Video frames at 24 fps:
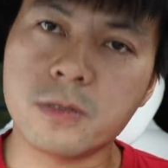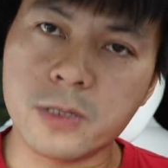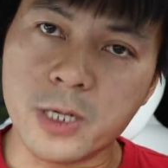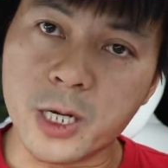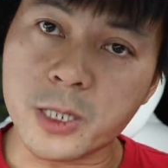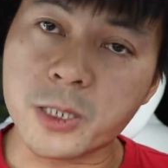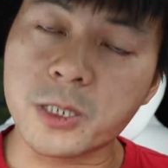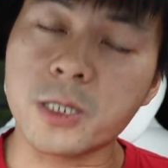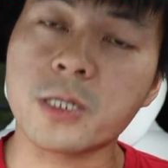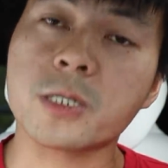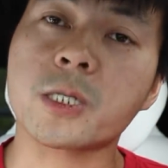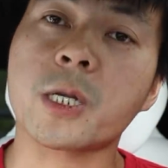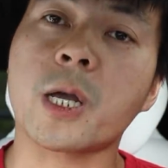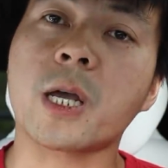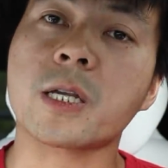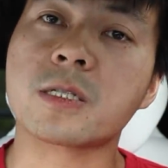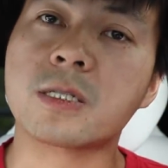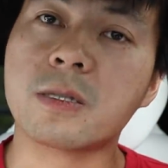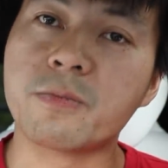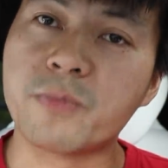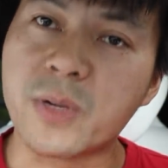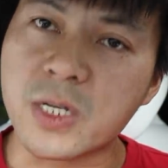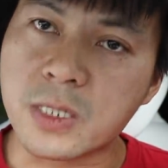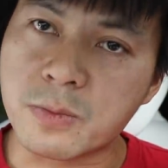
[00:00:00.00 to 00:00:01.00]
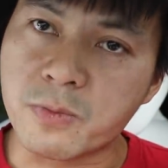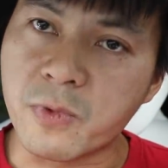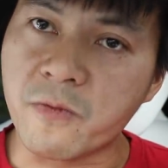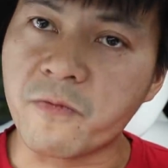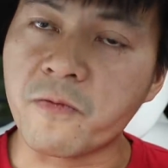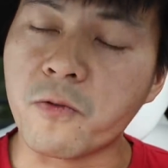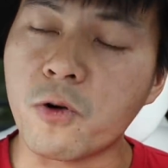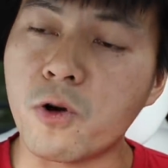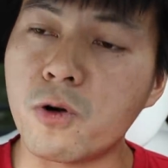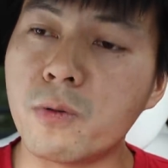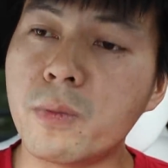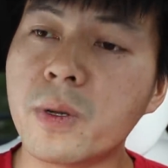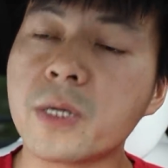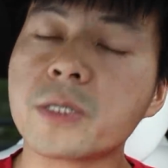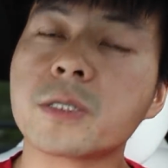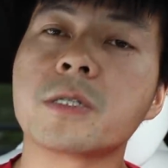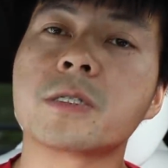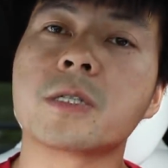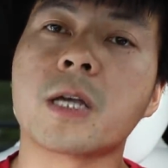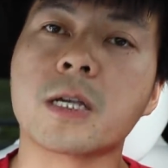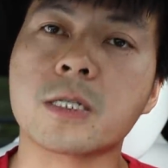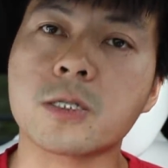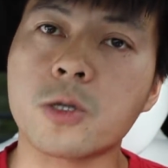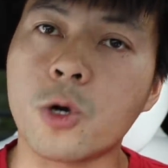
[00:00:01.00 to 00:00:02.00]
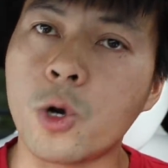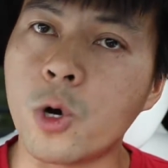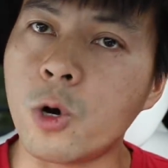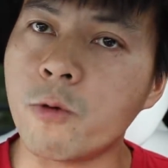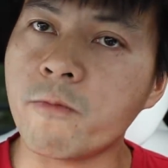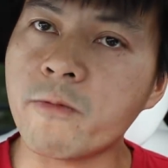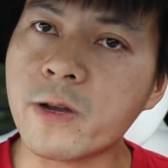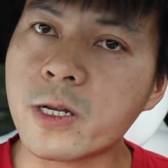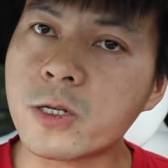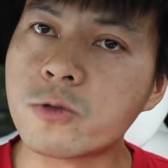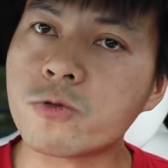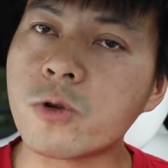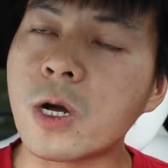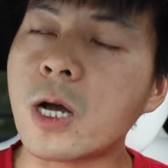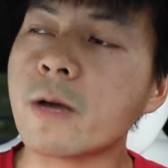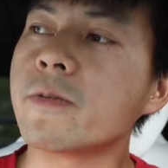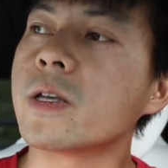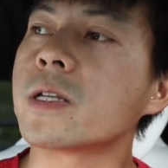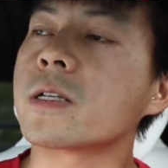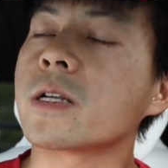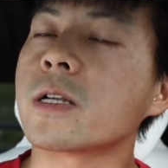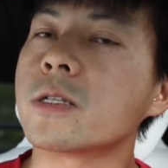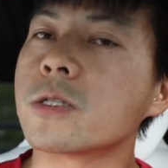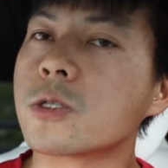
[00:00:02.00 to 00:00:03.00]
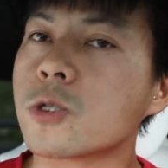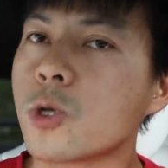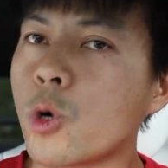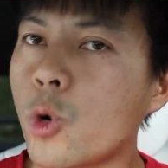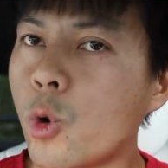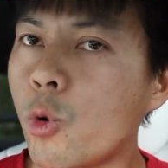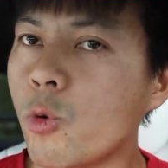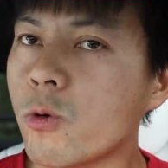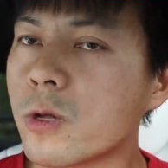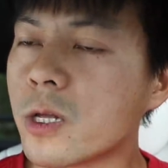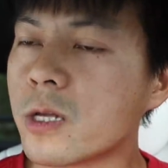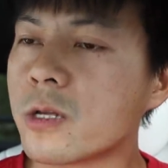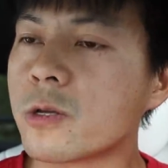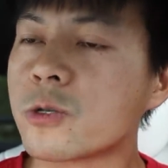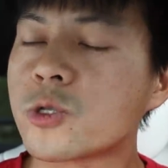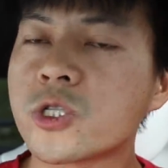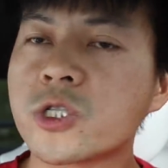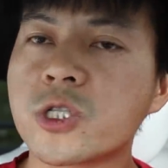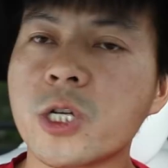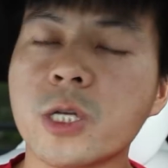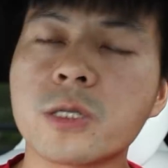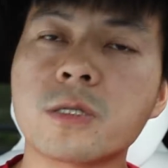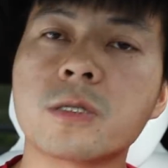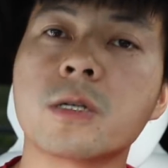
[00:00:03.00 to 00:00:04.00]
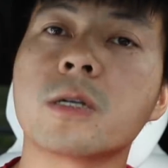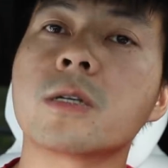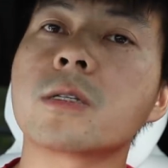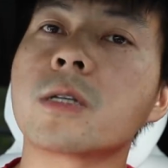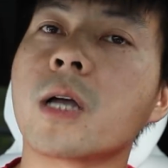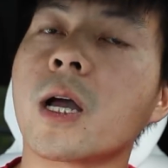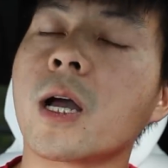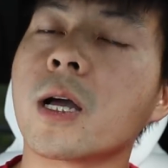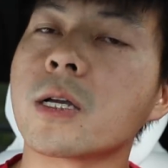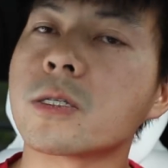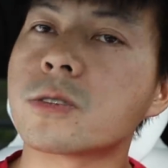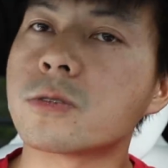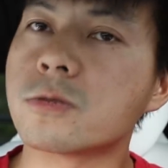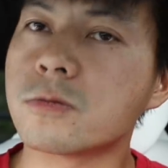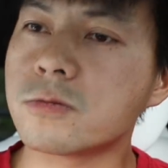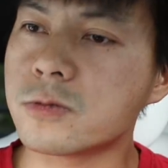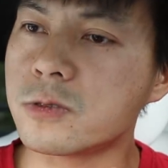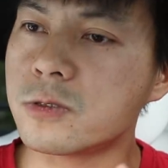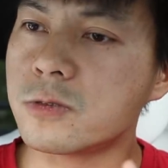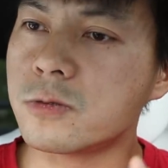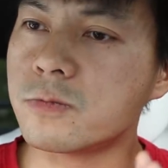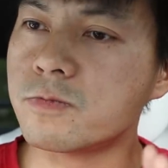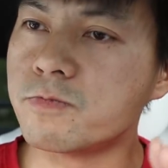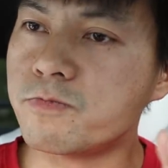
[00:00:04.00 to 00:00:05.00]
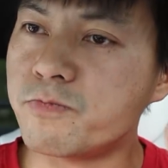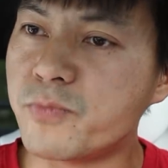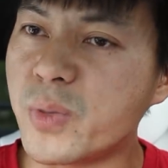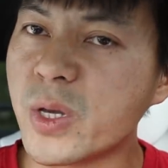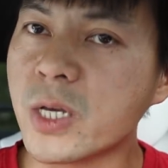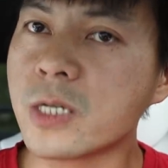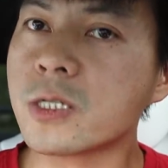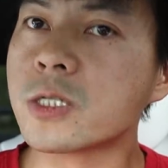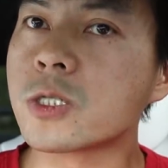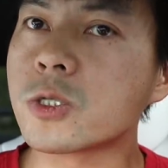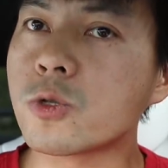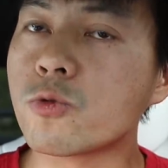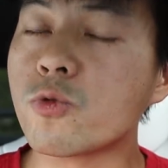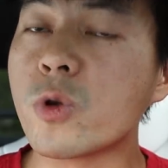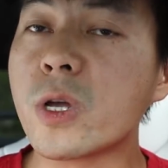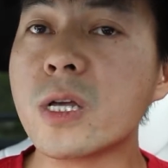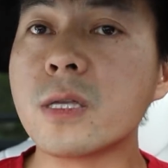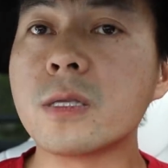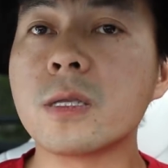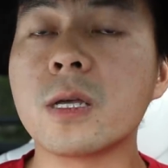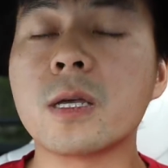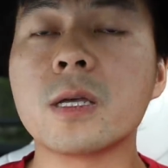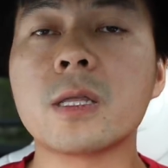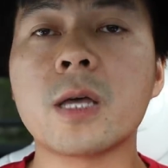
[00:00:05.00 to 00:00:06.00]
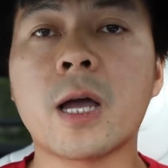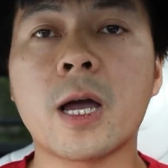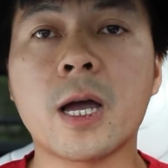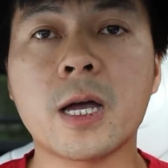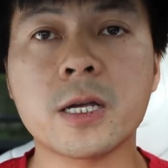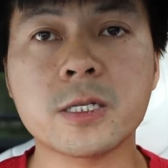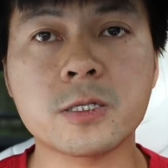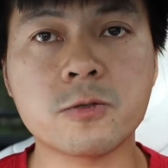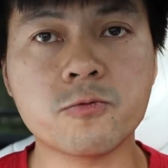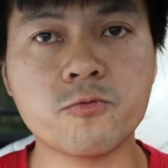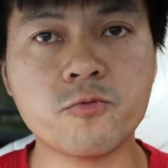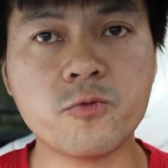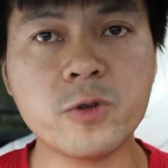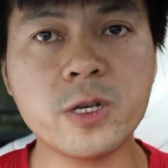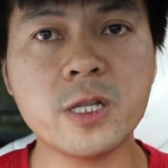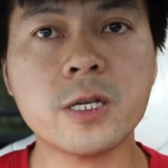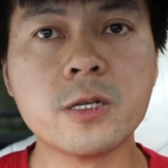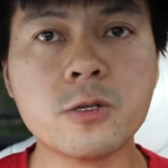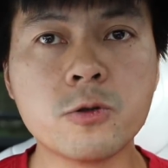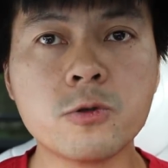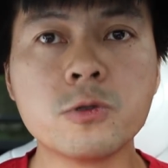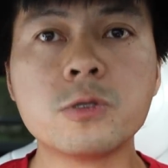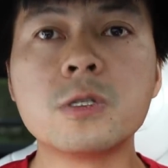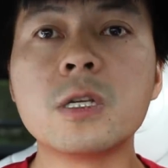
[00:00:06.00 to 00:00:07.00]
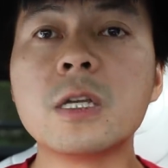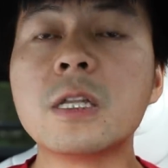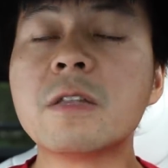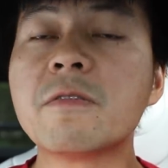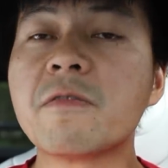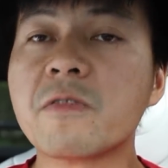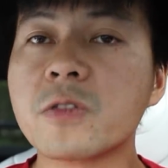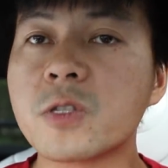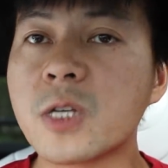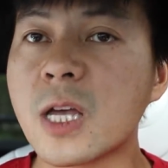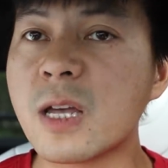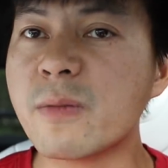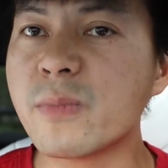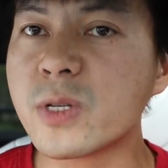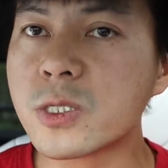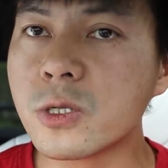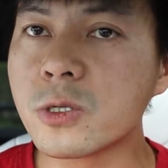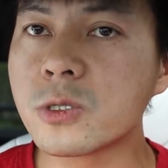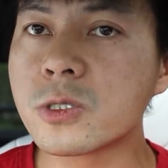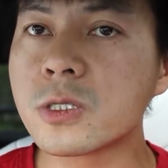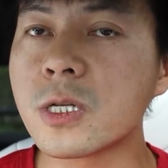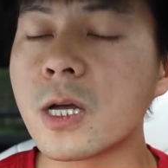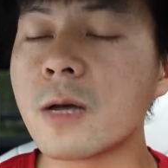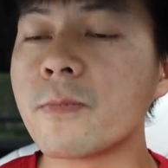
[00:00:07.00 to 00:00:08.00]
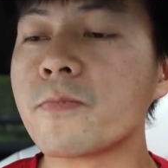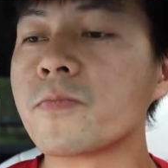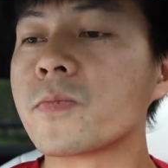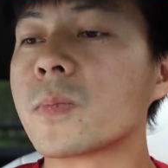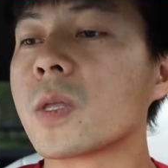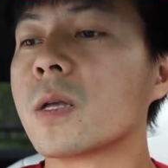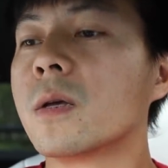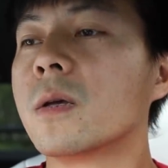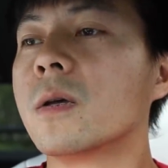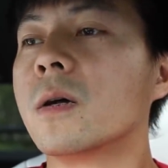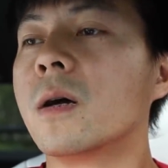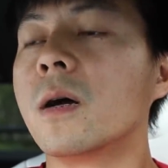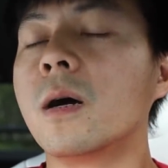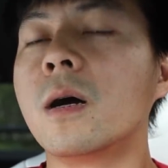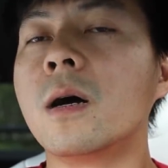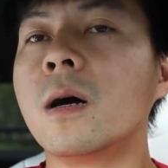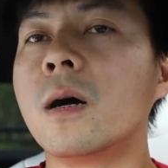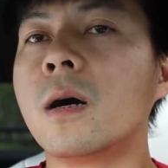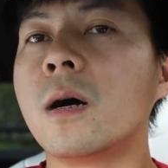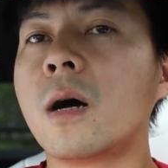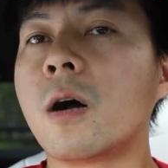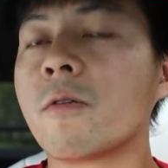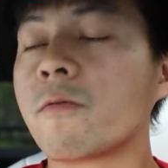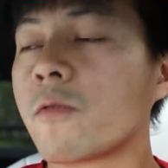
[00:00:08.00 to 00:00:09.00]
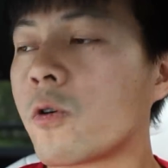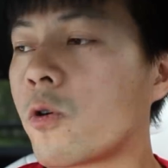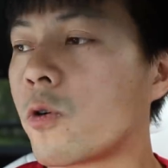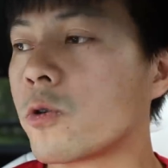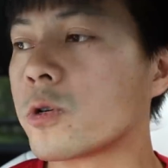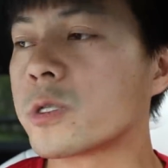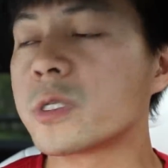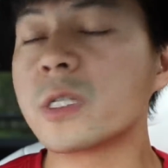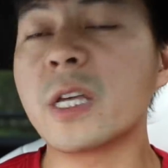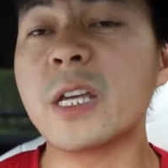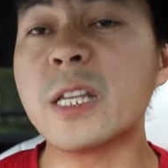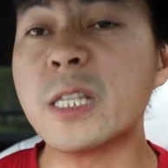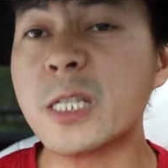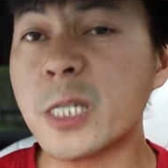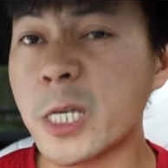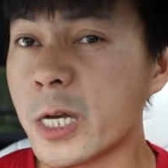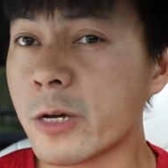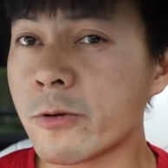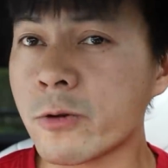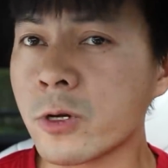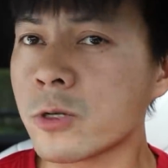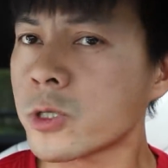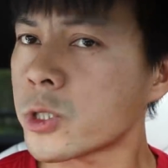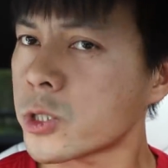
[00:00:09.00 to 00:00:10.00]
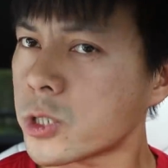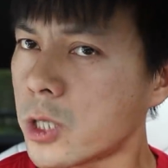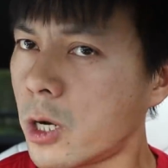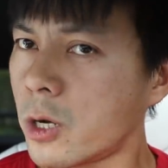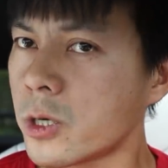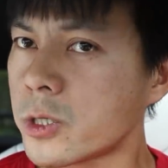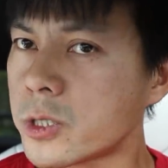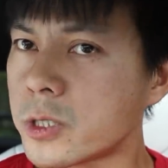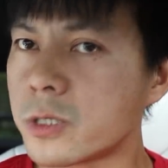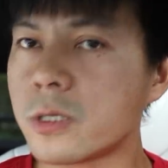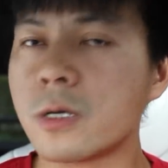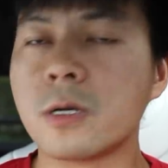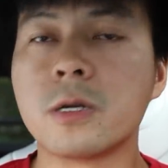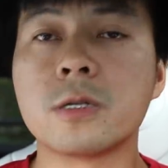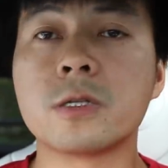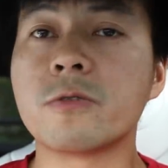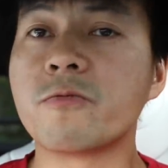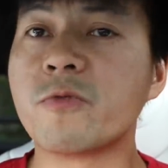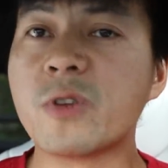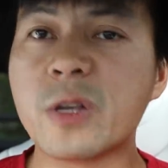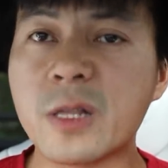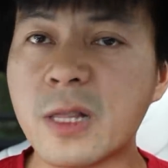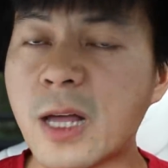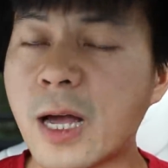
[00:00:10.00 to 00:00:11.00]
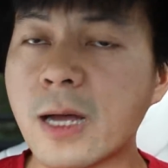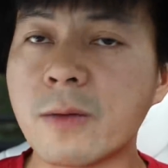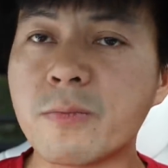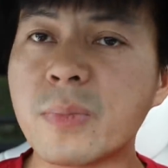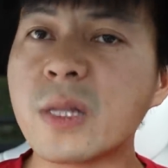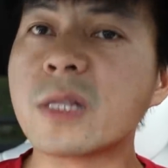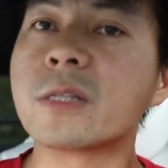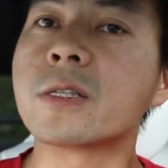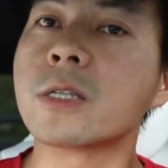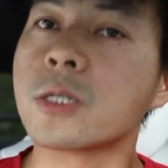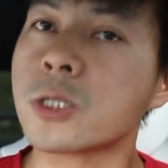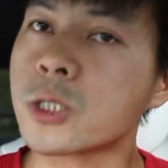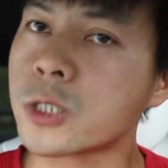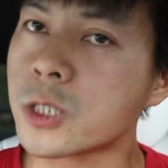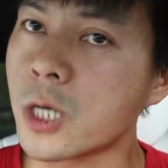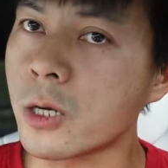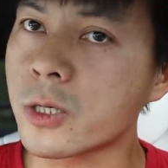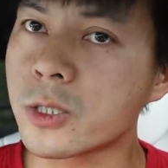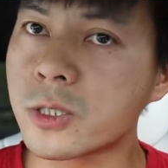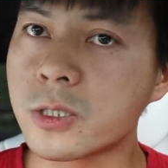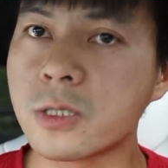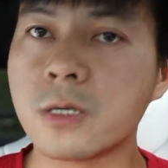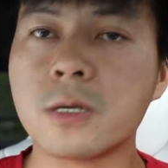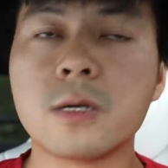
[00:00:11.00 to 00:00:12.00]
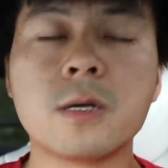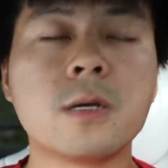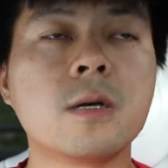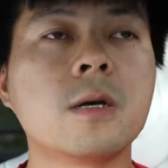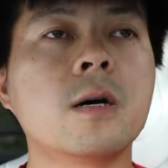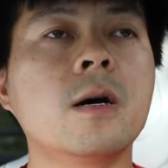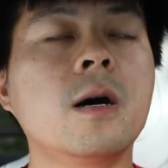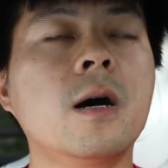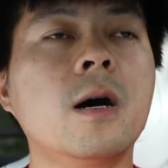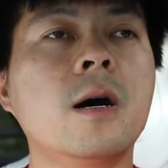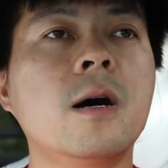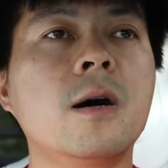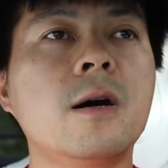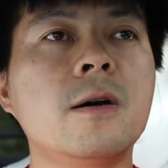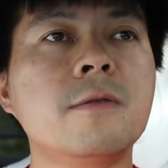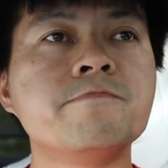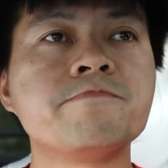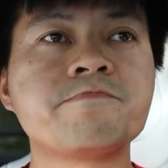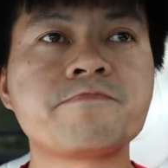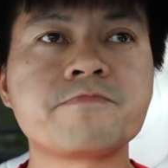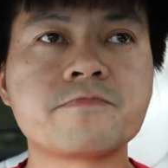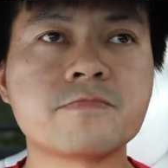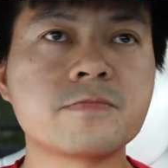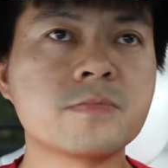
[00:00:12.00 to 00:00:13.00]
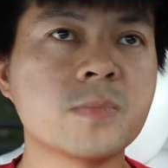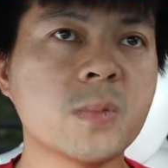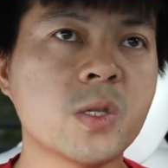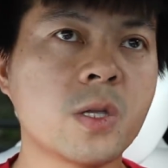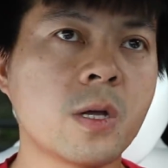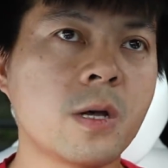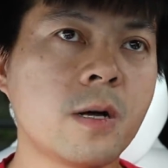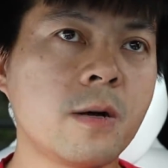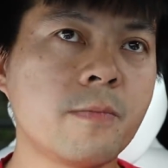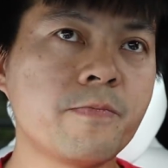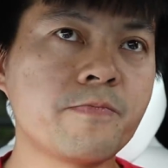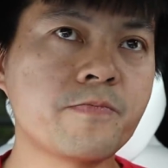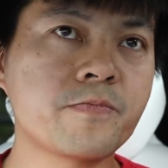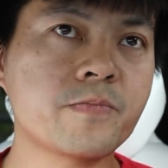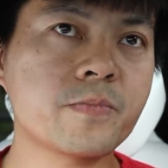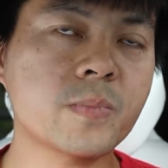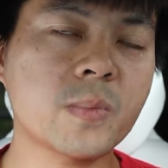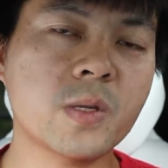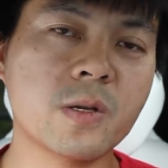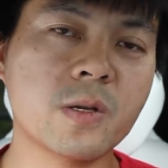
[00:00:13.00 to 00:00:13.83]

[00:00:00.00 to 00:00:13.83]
yes, it has the best performance. It has all-wheel drive. It can tow all that shit. It has big screen. It has really good infotainment system. Of course, the interior sucks. The reliability sucks. The